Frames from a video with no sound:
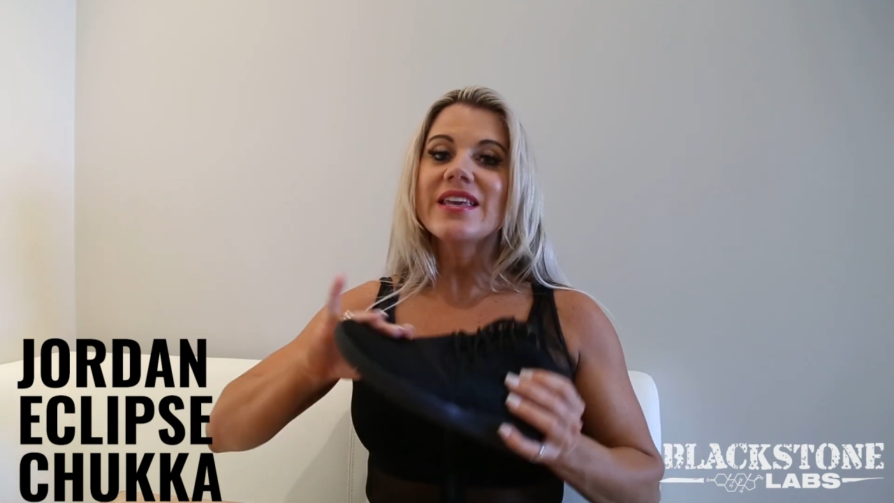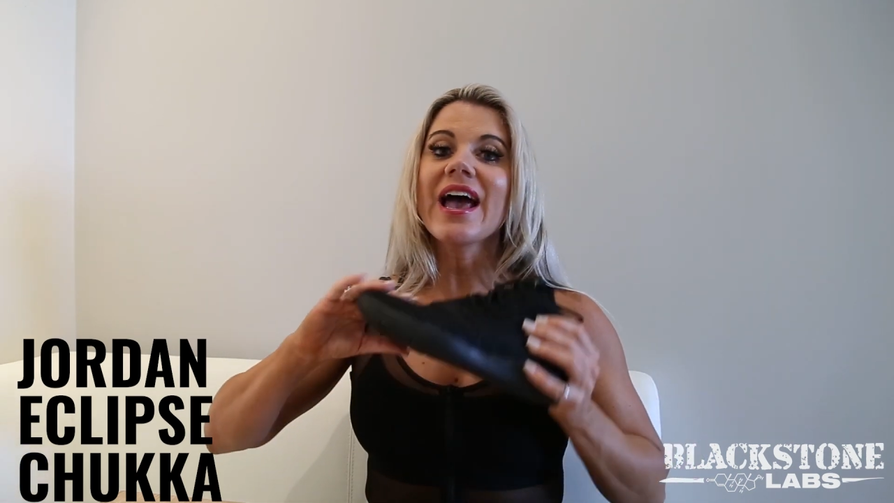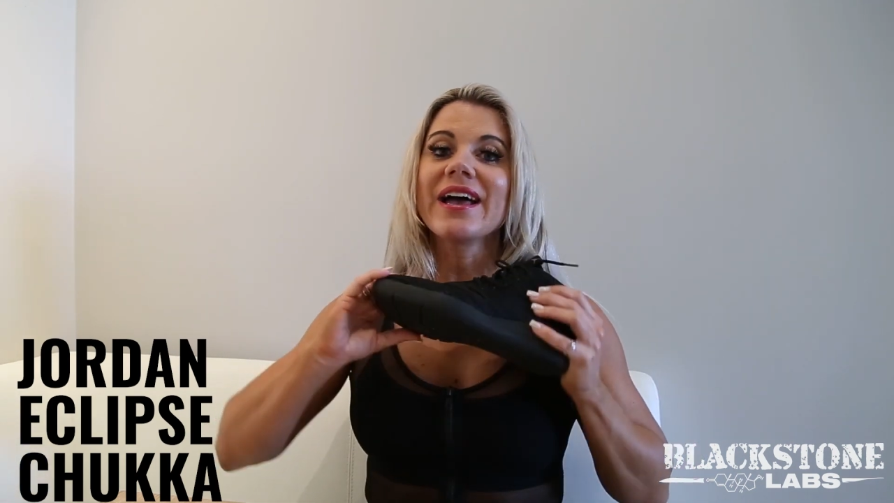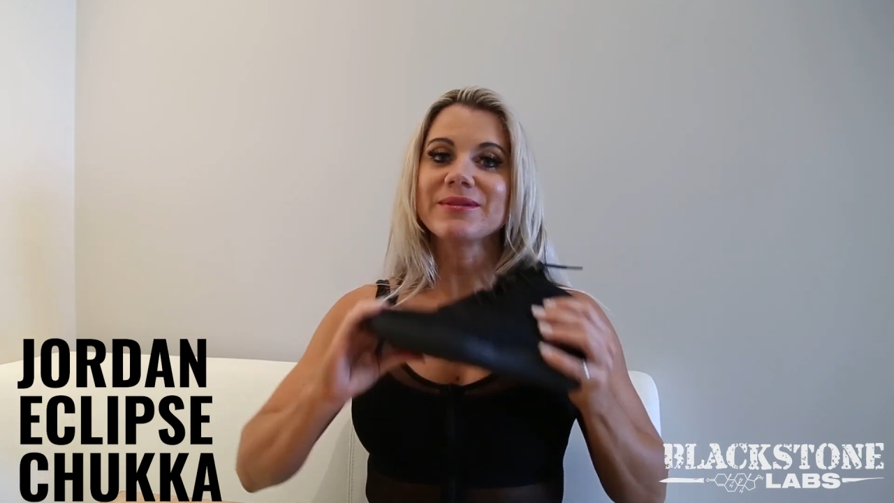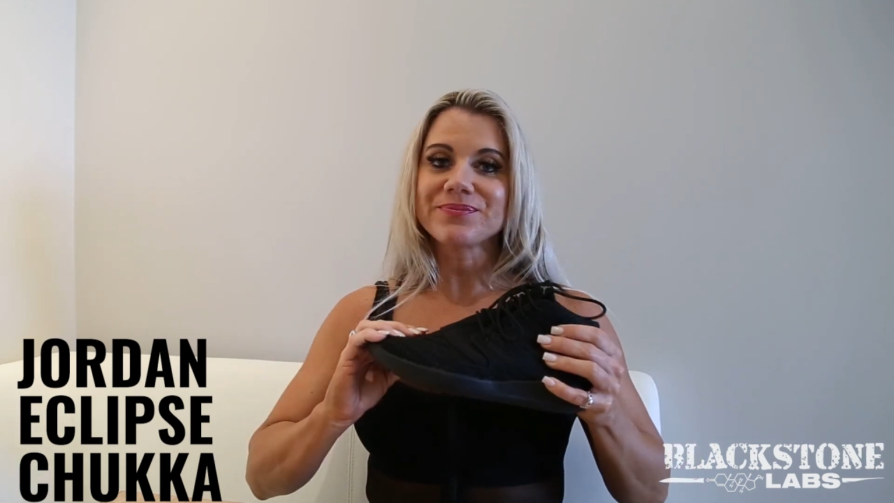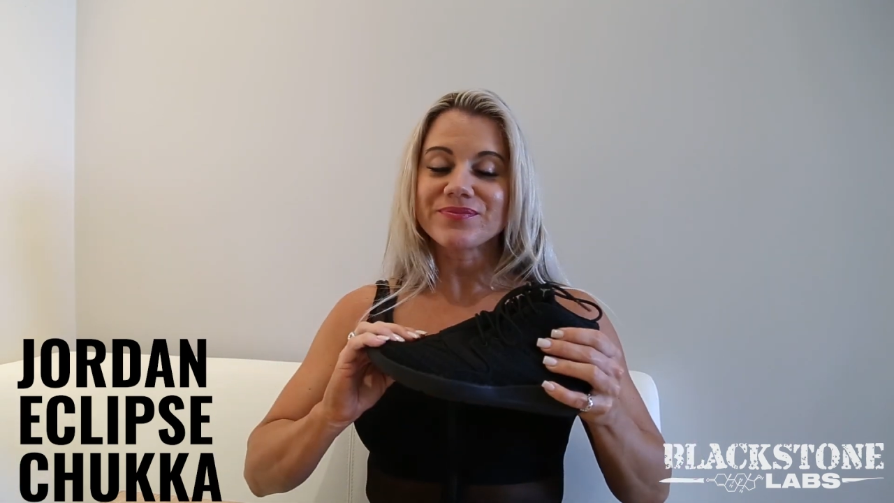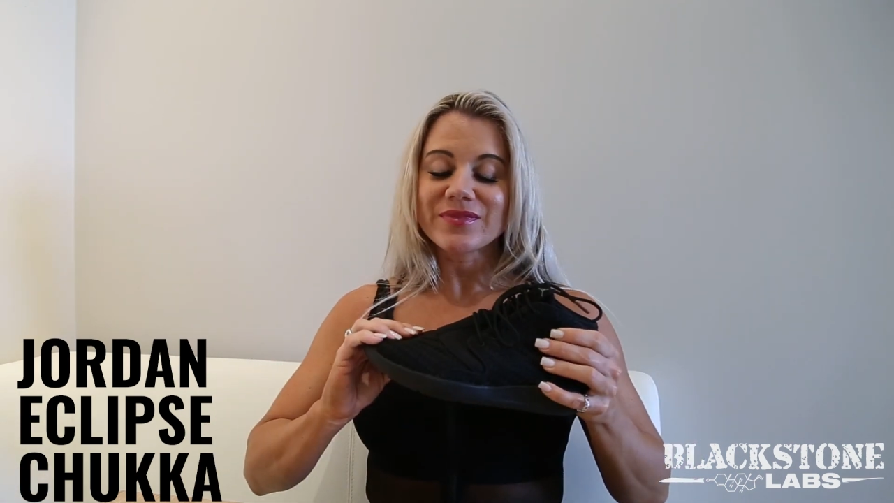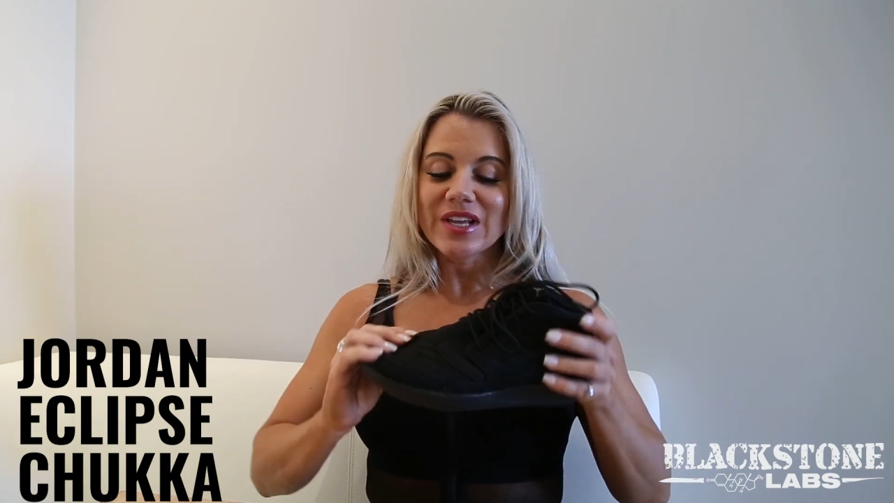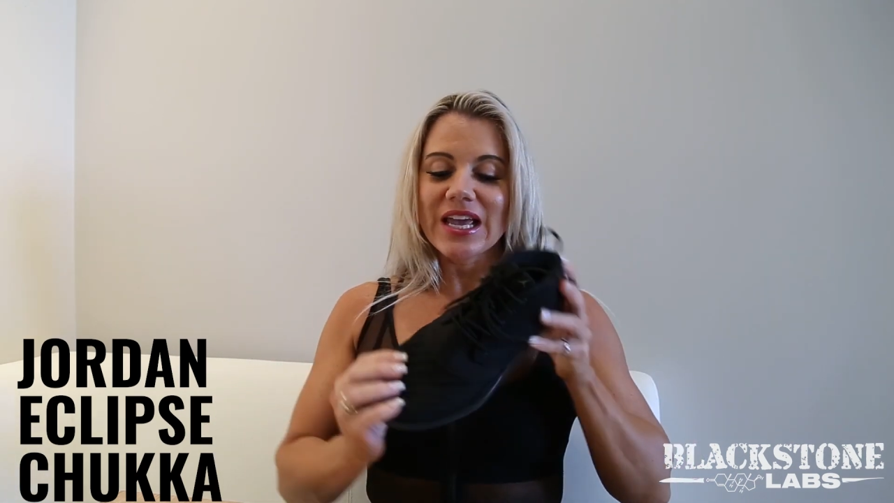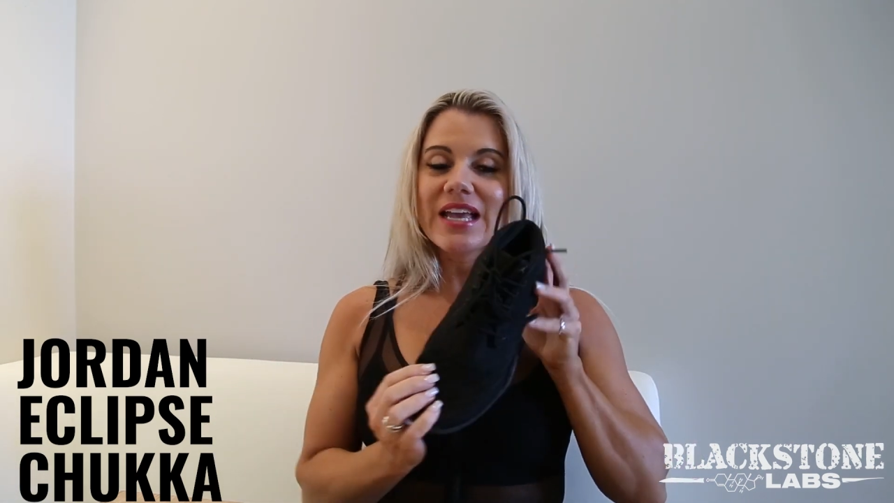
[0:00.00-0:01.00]
Yeah,
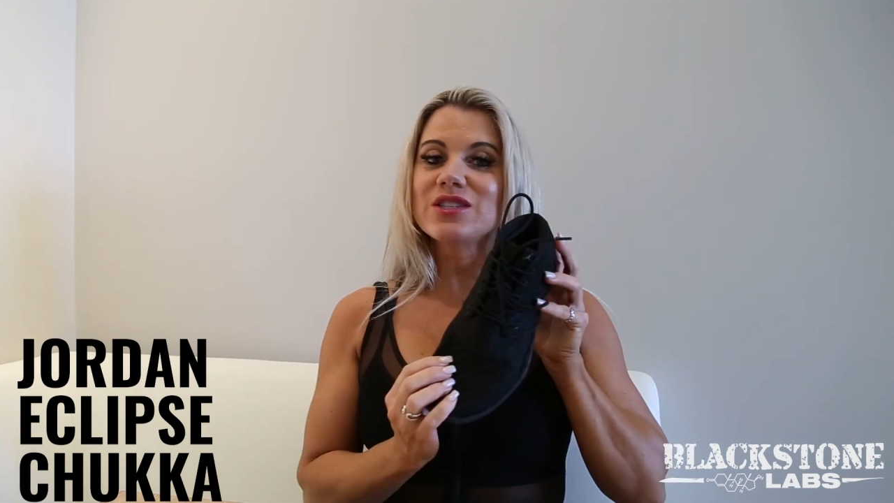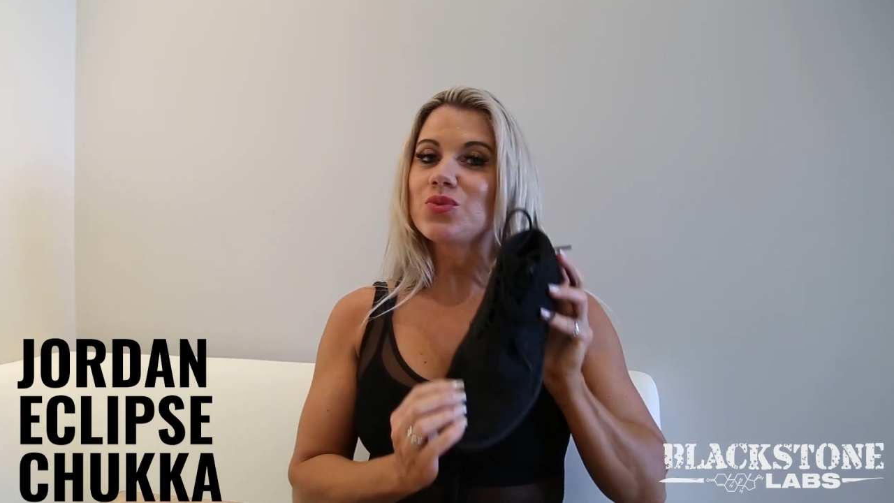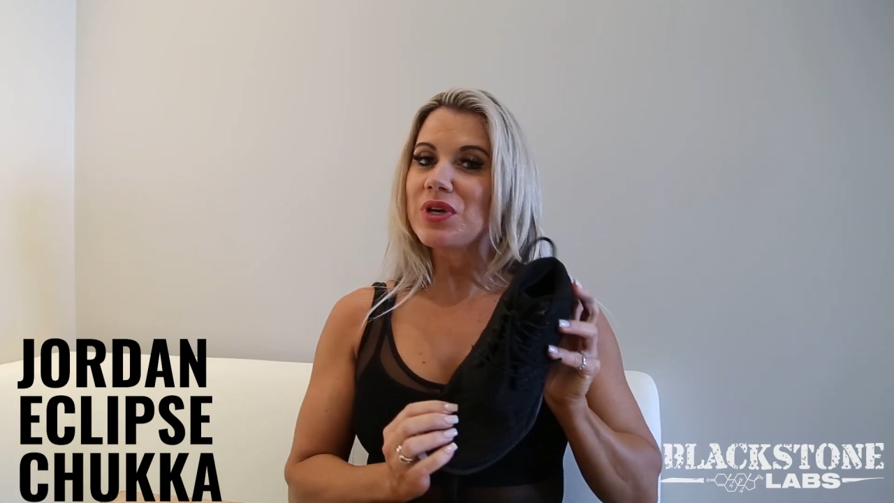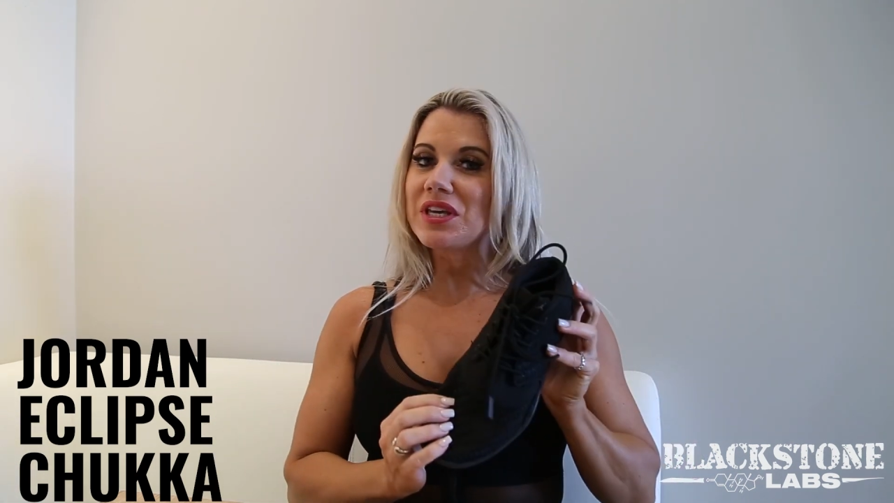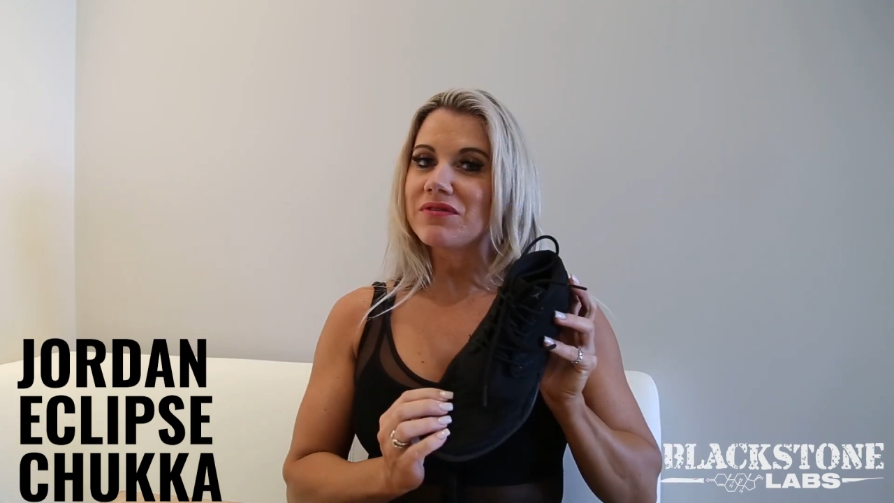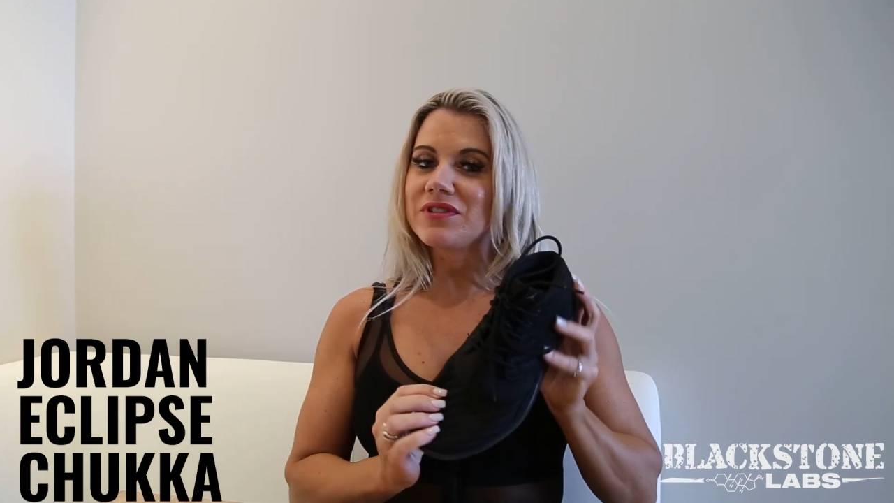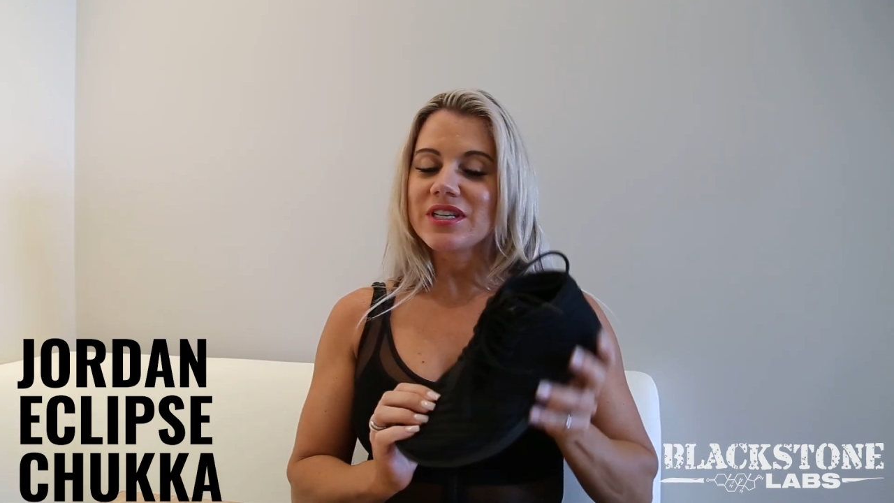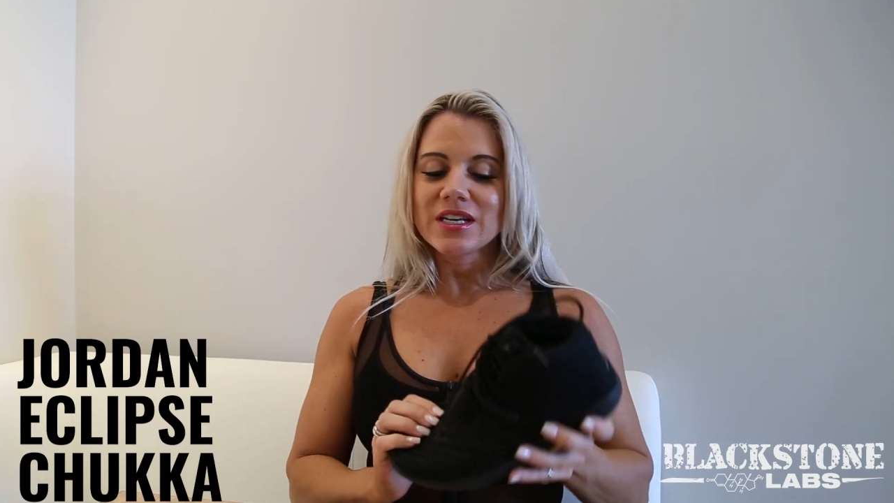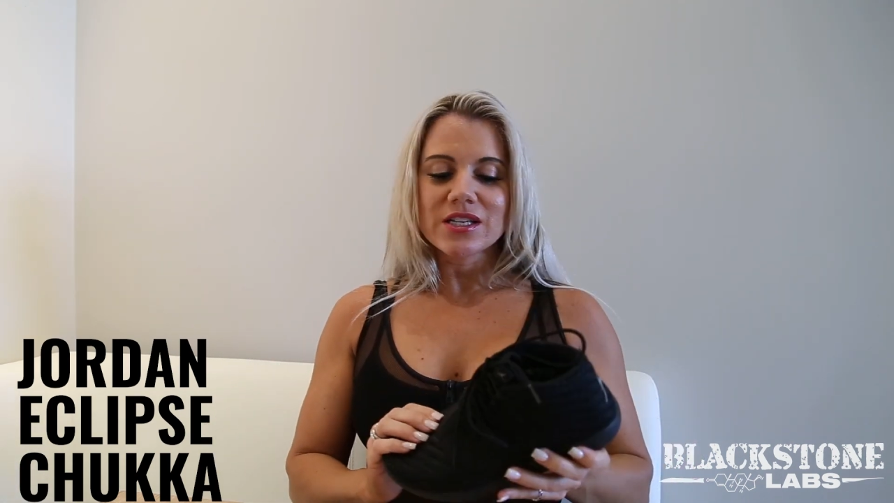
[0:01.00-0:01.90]
it's weaved.